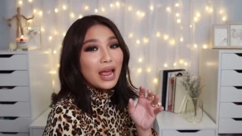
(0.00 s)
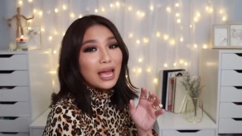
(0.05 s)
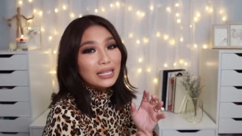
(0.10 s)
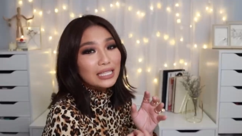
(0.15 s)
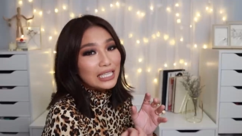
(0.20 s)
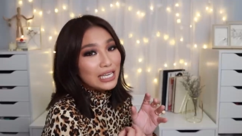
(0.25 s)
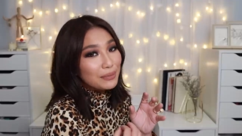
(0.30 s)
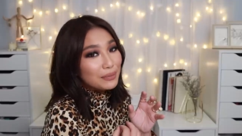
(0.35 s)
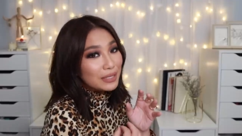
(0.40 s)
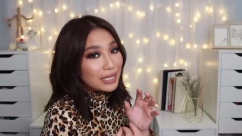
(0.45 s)

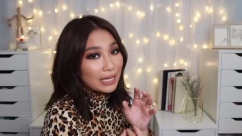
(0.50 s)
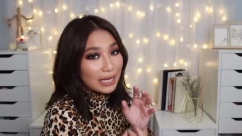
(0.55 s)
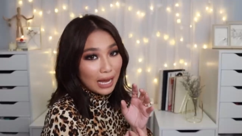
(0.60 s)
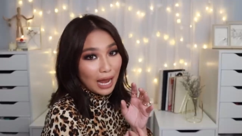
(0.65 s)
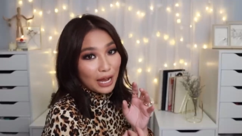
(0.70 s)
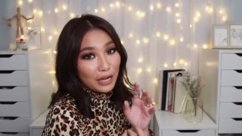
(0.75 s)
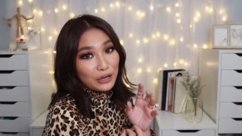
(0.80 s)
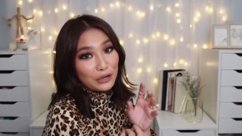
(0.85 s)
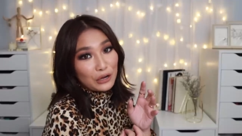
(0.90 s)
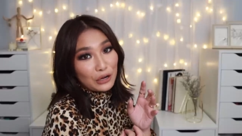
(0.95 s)
red lipstick
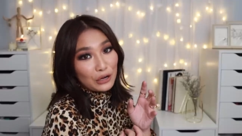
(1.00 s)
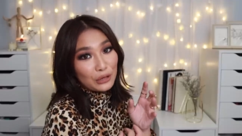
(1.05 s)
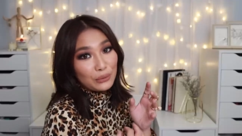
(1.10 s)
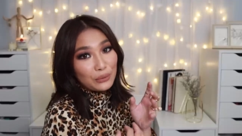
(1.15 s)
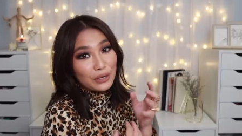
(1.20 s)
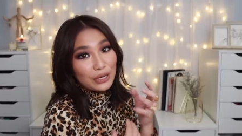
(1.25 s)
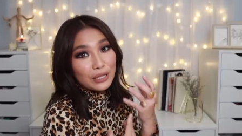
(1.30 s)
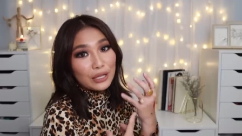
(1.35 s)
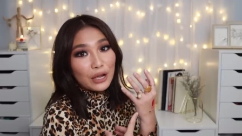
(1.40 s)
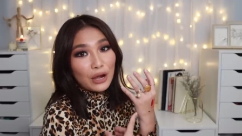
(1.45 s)
kind of girl
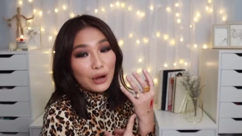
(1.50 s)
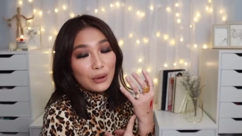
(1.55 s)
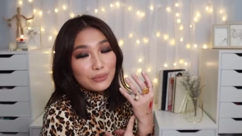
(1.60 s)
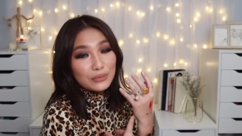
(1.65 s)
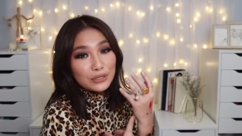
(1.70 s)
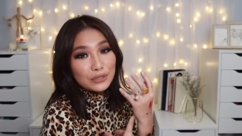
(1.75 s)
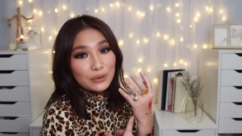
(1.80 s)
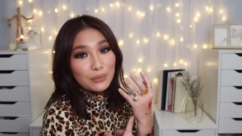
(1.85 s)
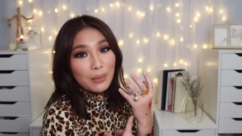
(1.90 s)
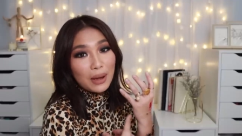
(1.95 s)
when it
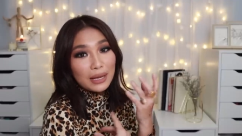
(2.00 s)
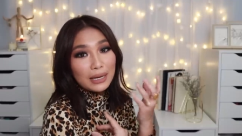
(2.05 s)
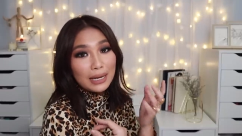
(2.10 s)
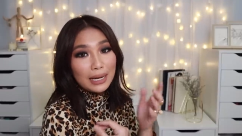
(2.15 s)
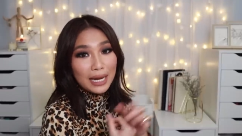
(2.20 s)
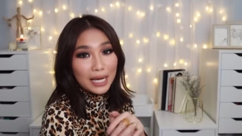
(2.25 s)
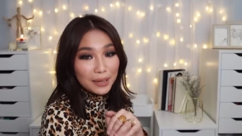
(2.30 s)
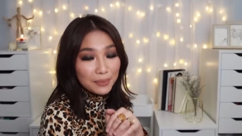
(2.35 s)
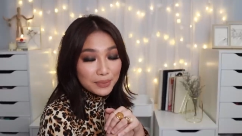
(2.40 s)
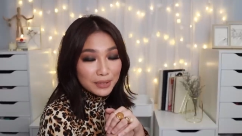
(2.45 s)
comes to my
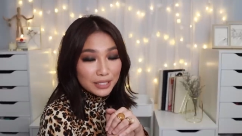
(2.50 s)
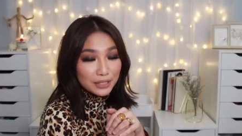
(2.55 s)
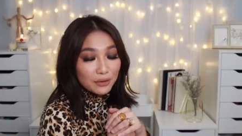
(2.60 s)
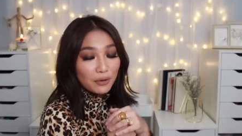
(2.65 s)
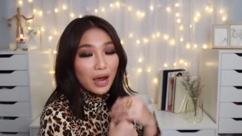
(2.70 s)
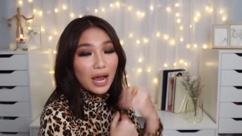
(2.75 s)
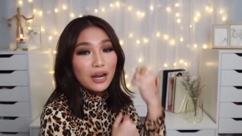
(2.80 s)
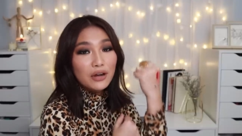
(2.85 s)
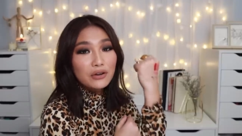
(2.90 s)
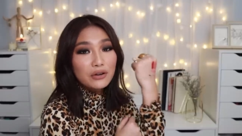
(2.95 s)
lips,
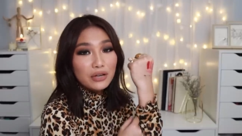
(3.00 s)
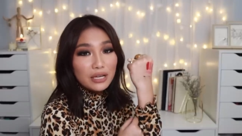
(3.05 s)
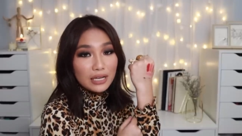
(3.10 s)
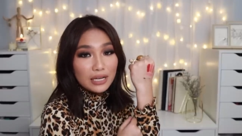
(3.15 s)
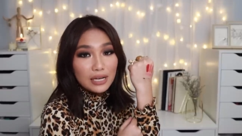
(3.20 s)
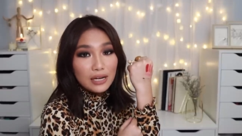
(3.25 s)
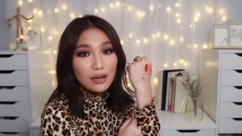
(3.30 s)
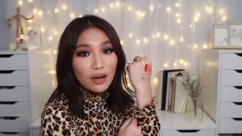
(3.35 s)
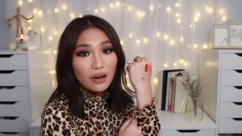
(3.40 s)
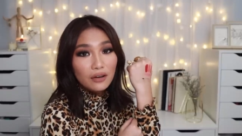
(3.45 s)
so I
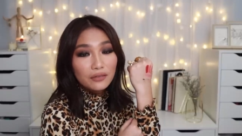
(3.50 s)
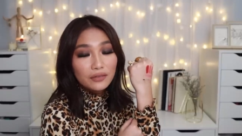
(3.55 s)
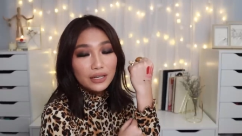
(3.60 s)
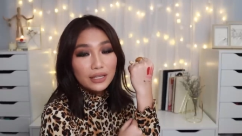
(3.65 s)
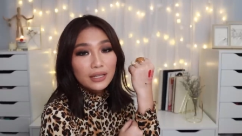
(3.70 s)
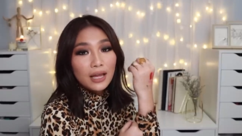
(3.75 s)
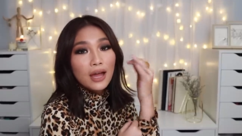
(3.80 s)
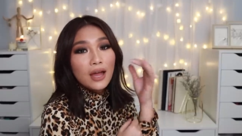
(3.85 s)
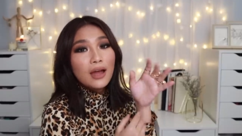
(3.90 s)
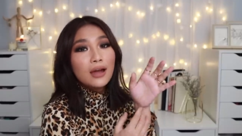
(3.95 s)
really love
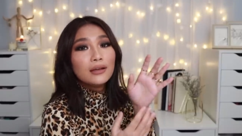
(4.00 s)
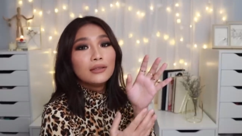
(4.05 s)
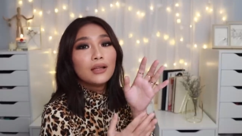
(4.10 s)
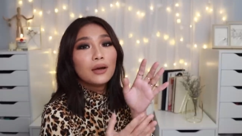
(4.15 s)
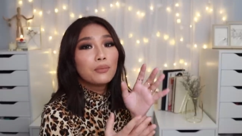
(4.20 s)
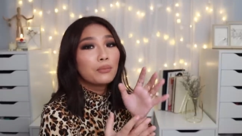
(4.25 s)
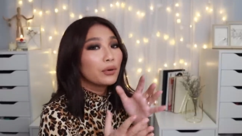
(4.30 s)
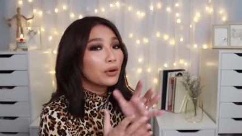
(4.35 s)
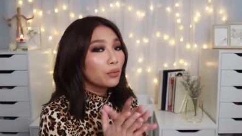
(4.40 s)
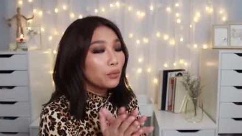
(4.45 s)
it.
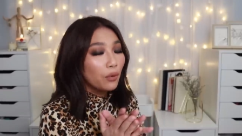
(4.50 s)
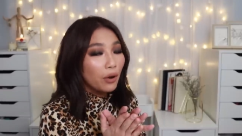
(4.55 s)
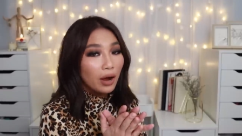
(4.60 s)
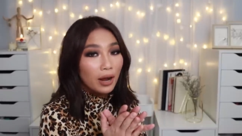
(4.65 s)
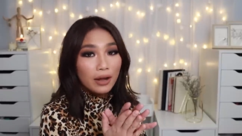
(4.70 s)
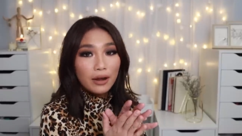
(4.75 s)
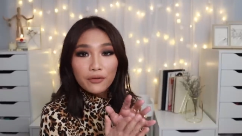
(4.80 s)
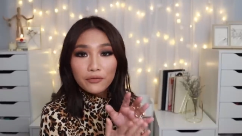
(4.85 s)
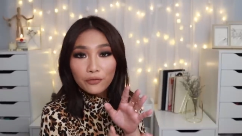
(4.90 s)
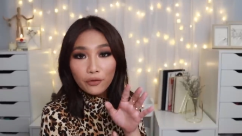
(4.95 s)
Number
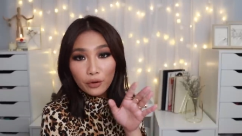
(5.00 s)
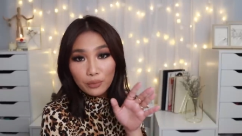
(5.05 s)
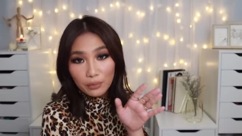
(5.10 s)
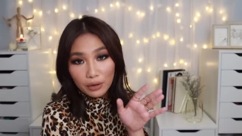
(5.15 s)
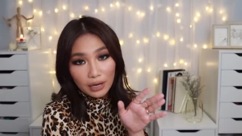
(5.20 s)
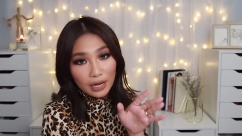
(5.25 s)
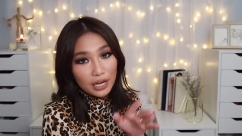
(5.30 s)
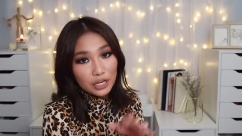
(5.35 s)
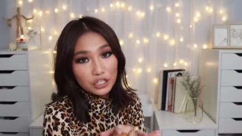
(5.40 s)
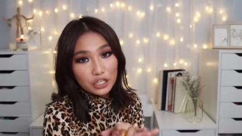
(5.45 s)
one
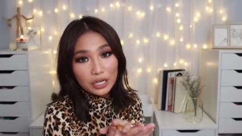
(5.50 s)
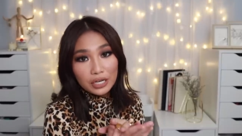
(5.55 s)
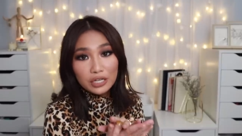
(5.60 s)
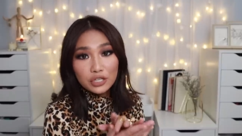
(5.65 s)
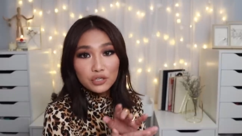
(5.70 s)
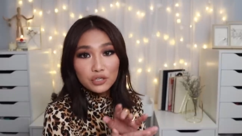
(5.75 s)
formulation,